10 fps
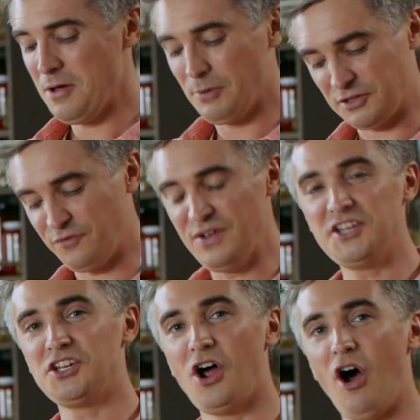But to
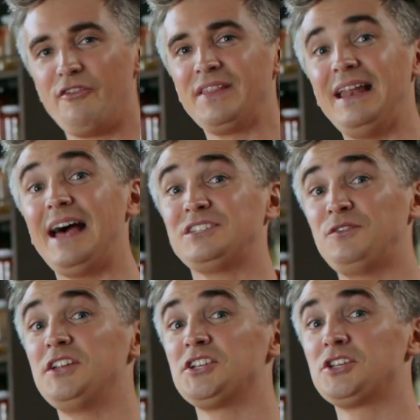finish it off, and the last
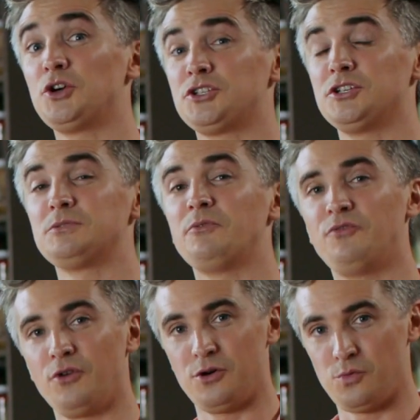finishing touches
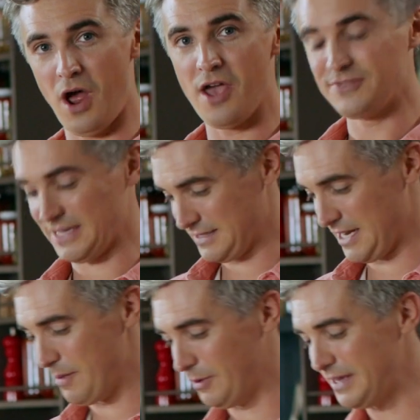before it arrives at the
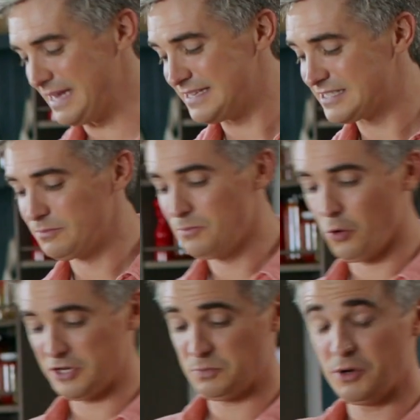table, is some
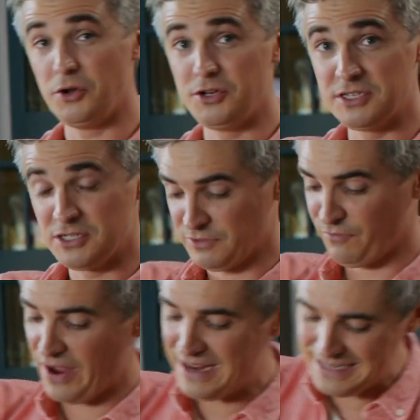more spring onions just
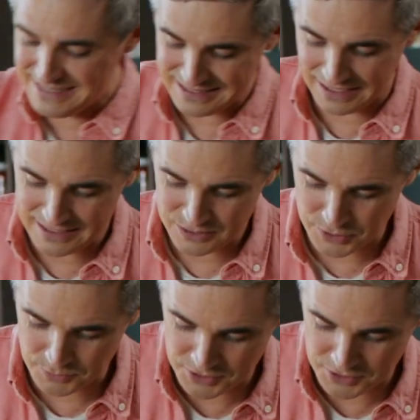finely sliced, which I'm